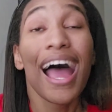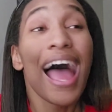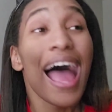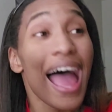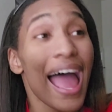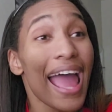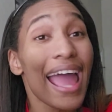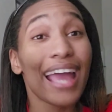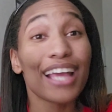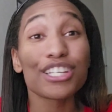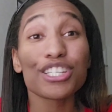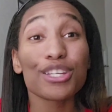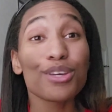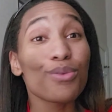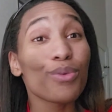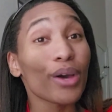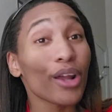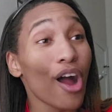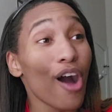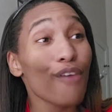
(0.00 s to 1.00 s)
and she
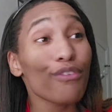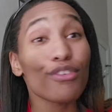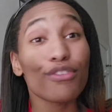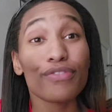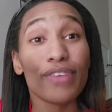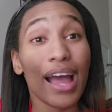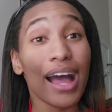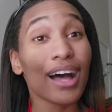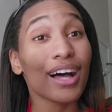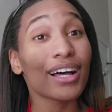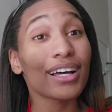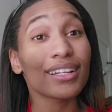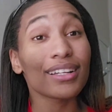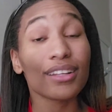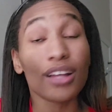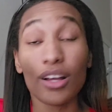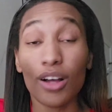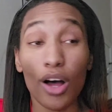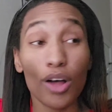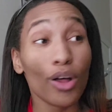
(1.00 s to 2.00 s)
went off and found
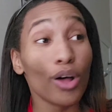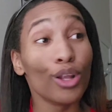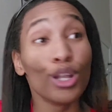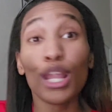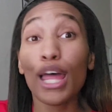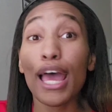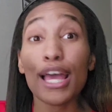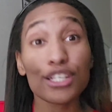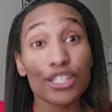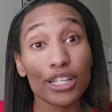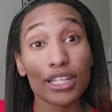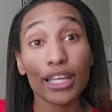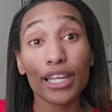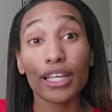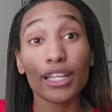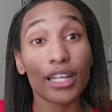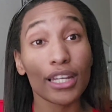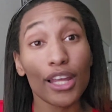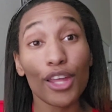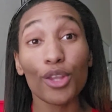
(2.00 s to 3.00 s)
her uh, allegedly
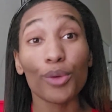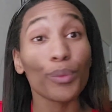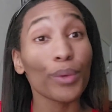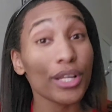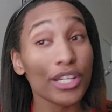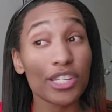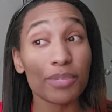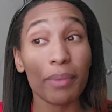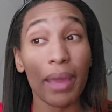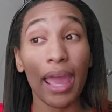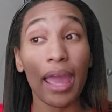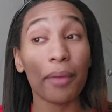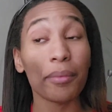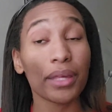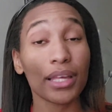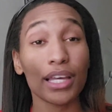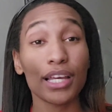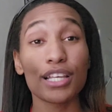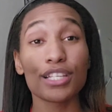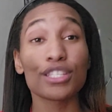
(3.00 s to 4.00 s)
another rich man
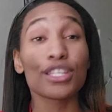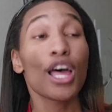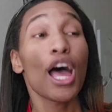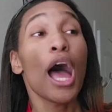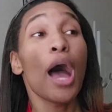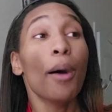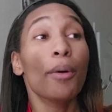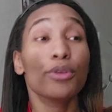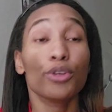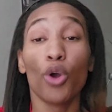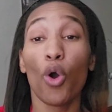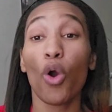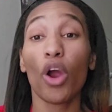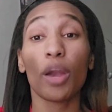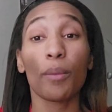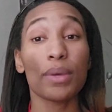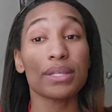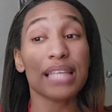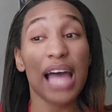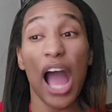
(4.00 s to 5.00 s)
because
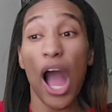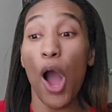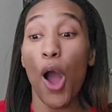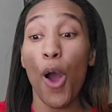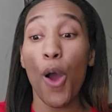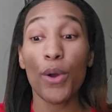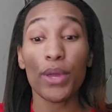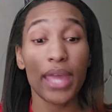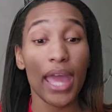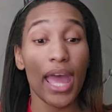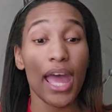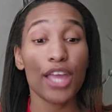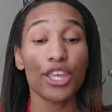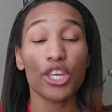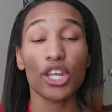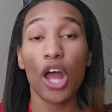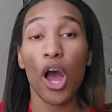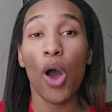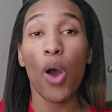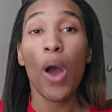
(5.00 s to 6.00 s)
Gordon was like, oh yeah, you
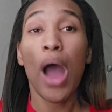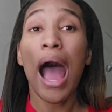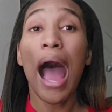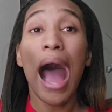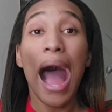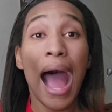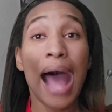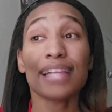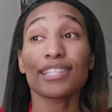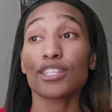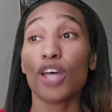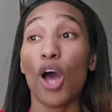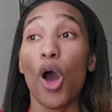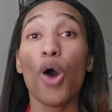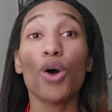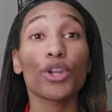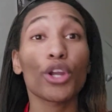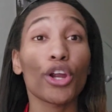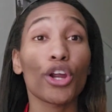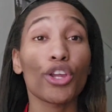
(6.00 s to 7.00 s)
know, I
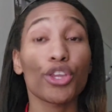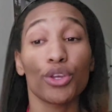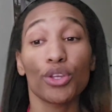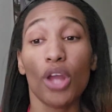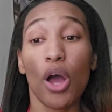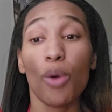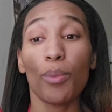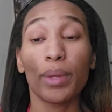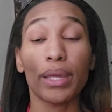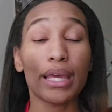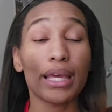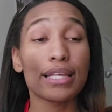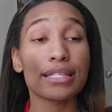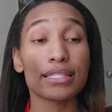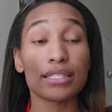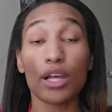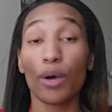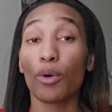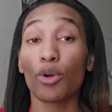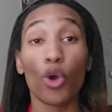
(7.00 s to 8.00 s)
told her, you know, because
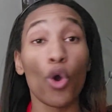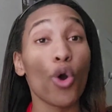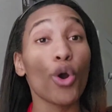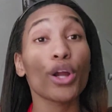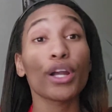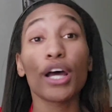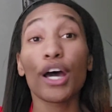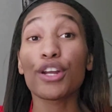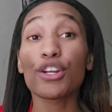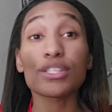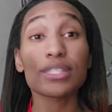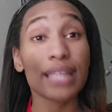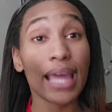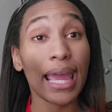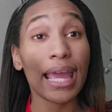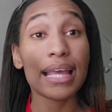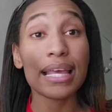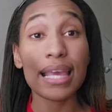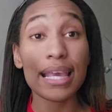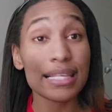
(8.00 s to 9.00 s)
Gordon
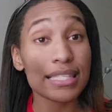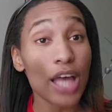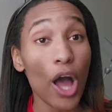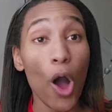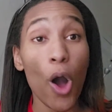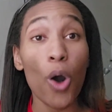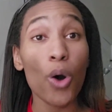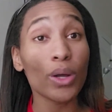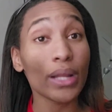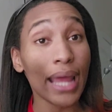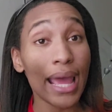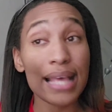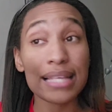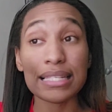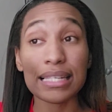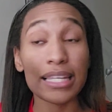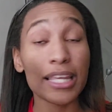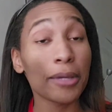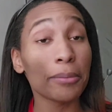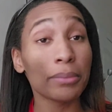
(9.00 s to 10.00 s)
understands he's an old ass
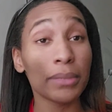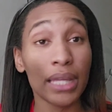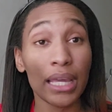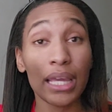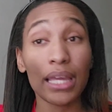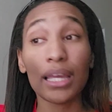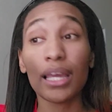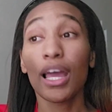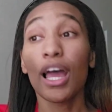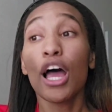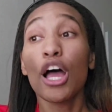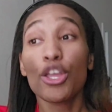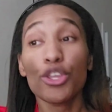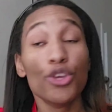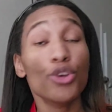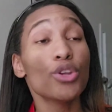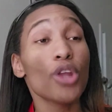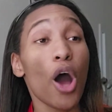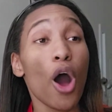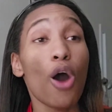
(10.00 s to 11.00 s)
lip dick,
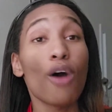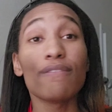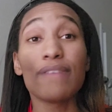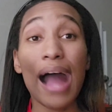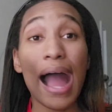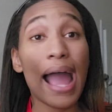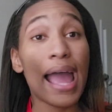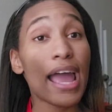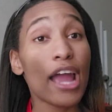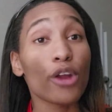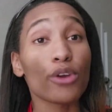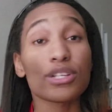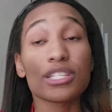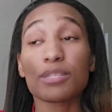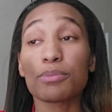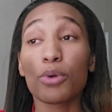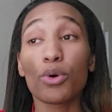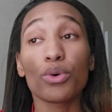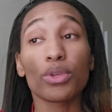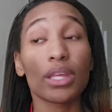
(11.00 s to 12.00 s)
you know, Viagra
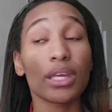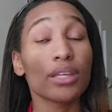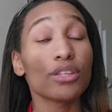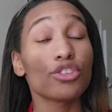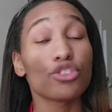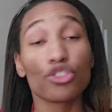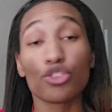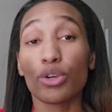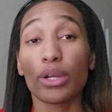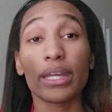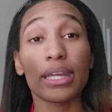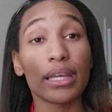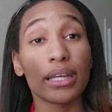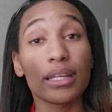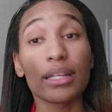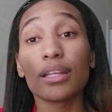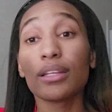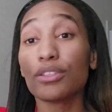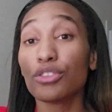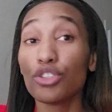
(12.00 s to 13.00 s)
smoothie
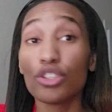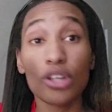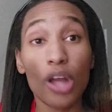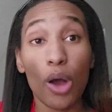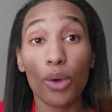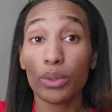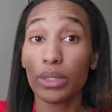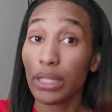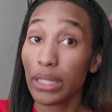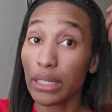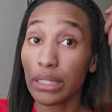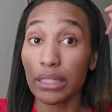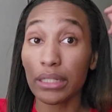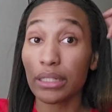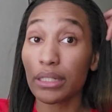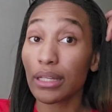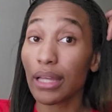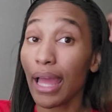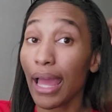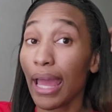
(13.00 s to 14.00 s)
drinking, you know,
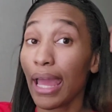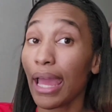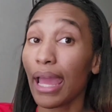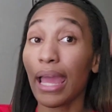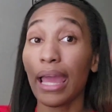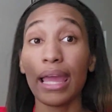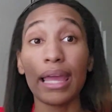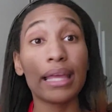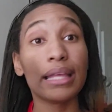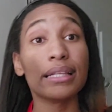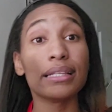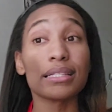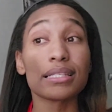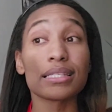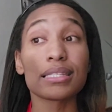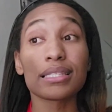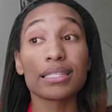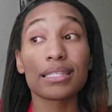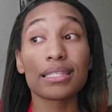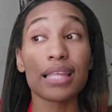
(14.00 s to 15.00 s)
nigga. And
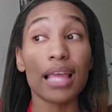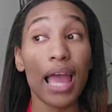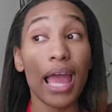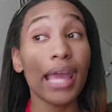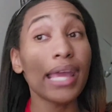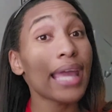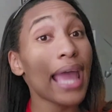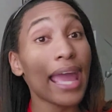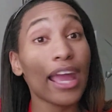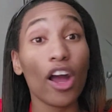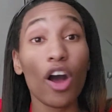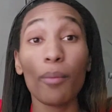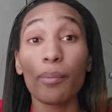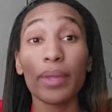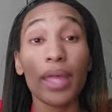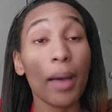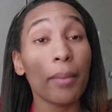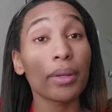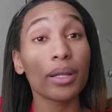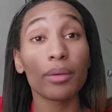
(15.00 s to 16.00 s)
he ain't gonna be
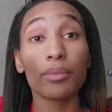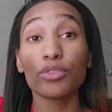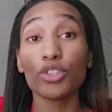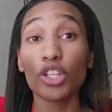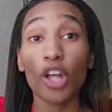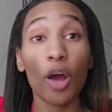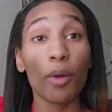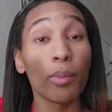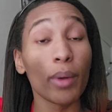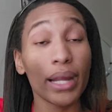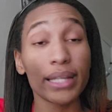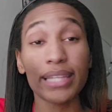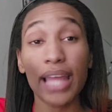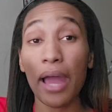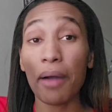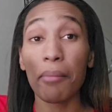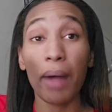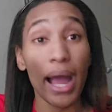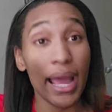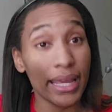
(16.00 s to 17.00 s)
able to, you know, break
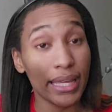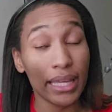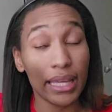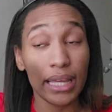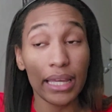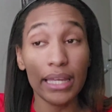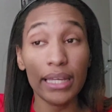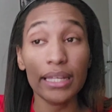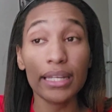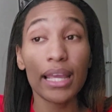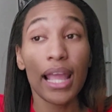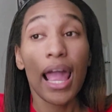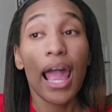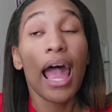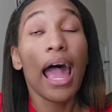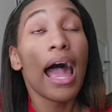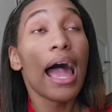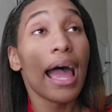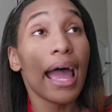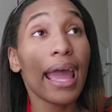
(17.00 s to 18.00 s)
that bike in.
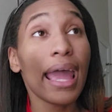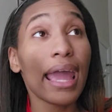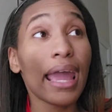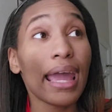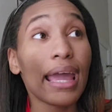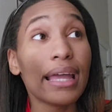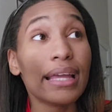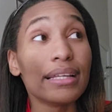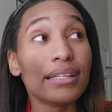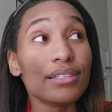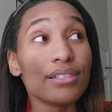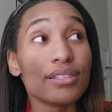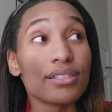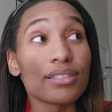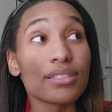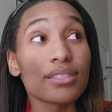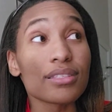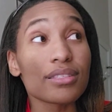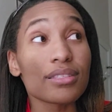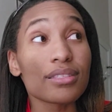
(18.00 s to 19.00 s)
And
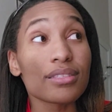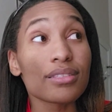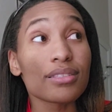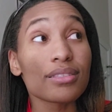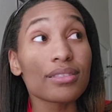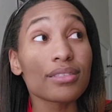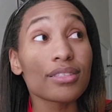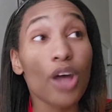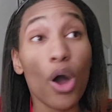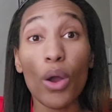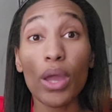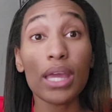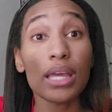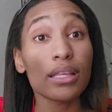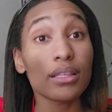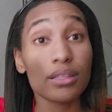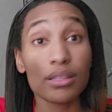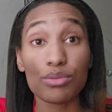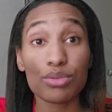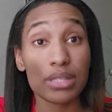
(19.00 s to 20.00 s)
so he
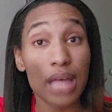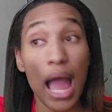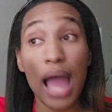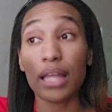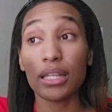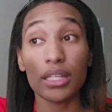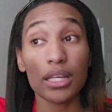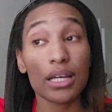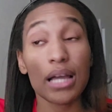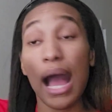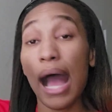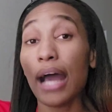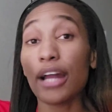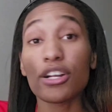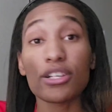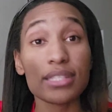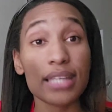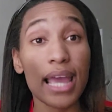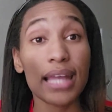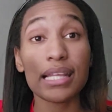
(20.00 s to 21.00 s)
was like, look, I
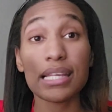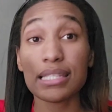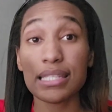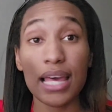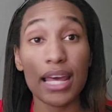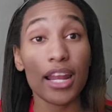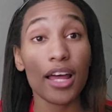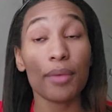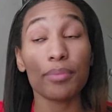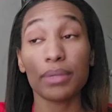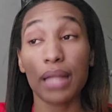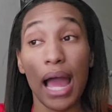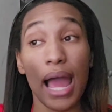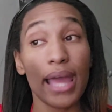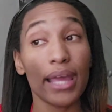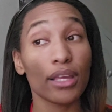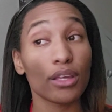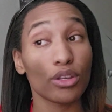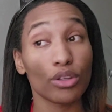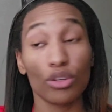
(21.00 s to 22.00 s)
understand the setup,
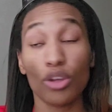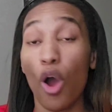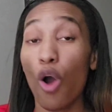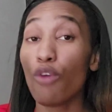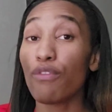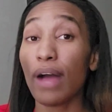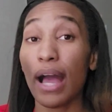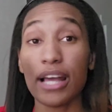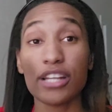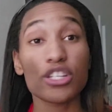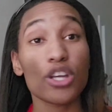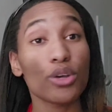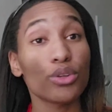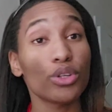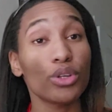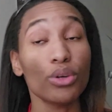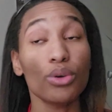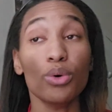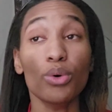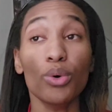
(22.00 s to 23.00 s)
like, go find your
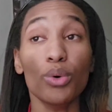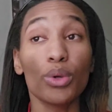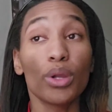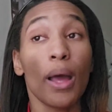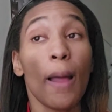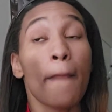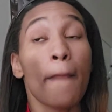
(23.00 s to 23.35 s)
dude.